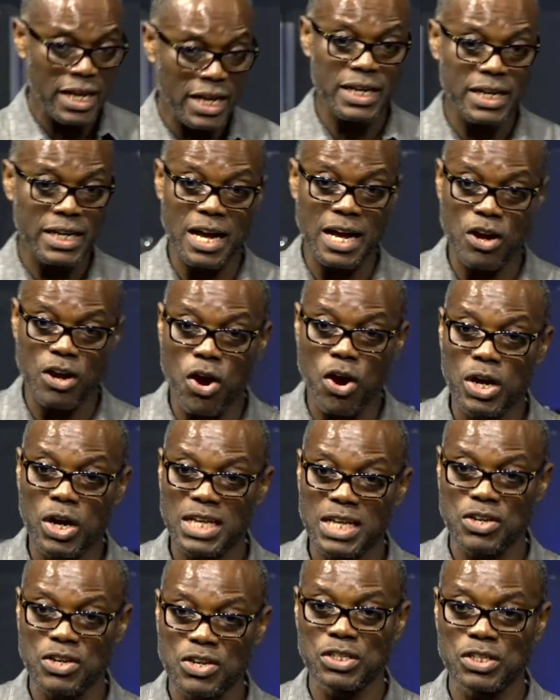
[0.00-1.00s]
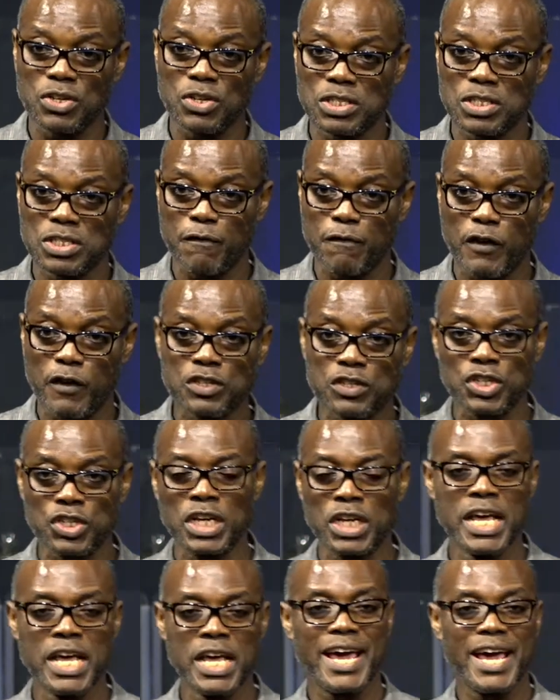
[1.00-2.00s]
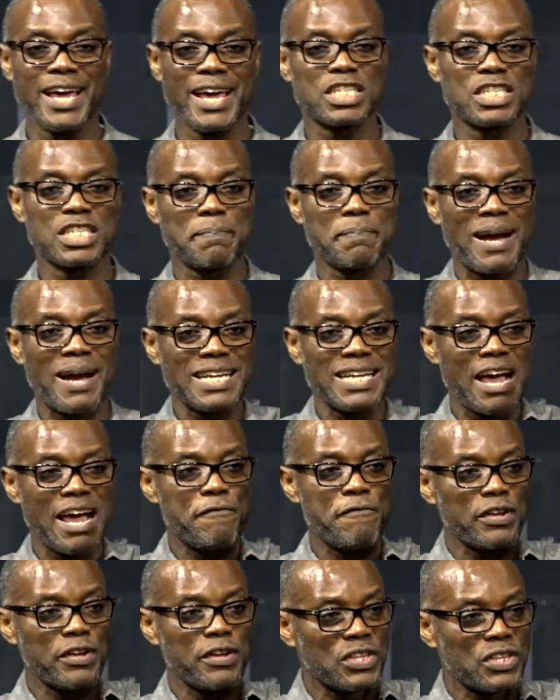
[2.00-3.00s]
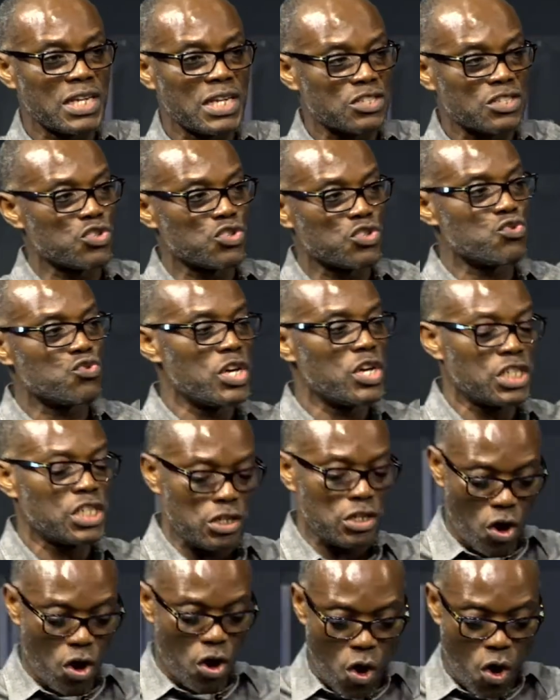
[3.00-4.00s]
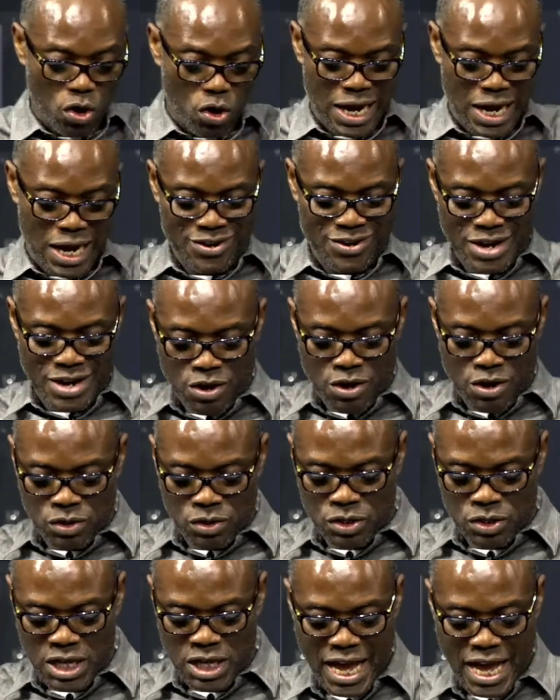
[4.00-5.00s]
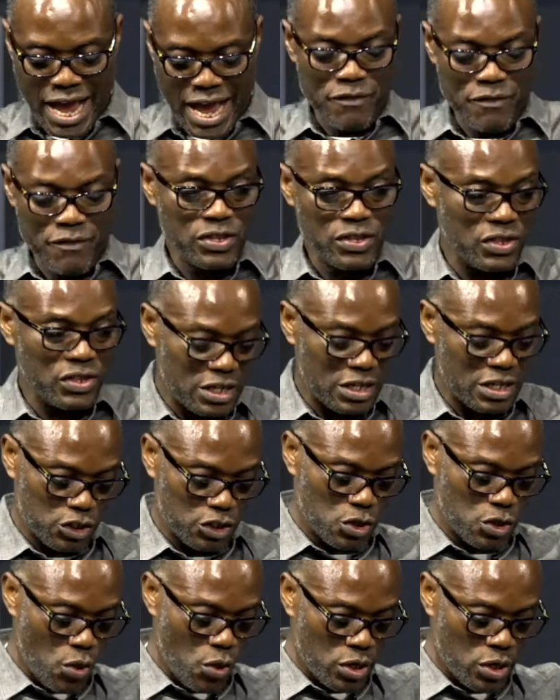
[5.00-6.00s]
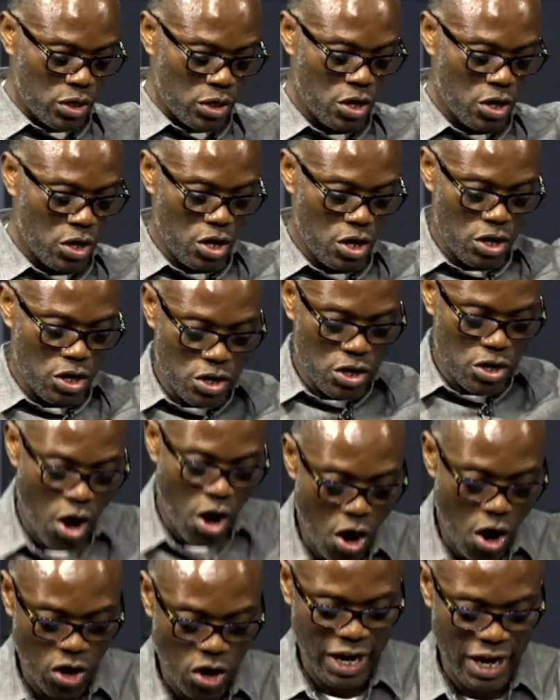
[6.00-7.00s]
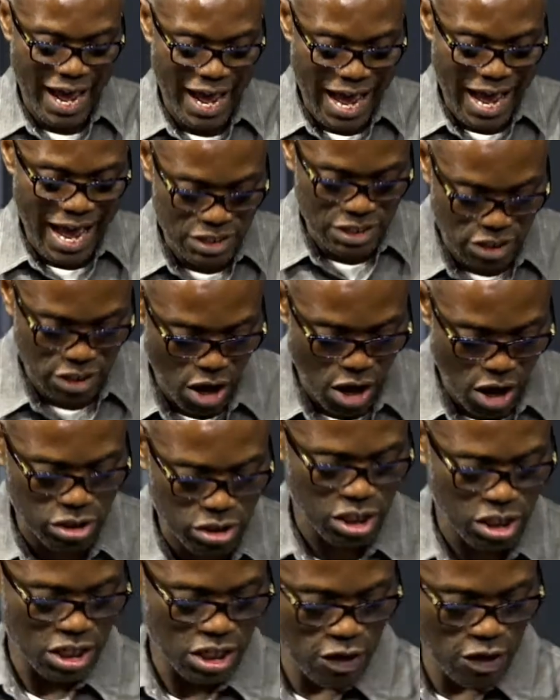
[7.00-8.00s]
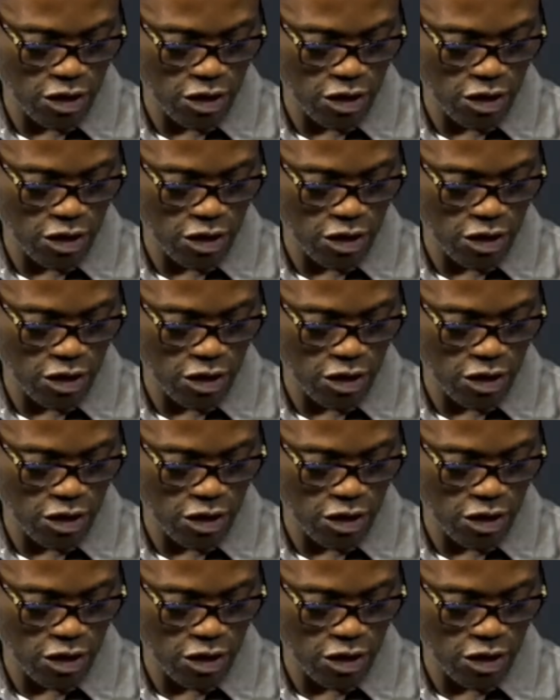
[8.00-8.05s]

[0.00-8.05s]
that God has gotten us the victory in spite of everything that is raging all around us, everything that is going on. God has got the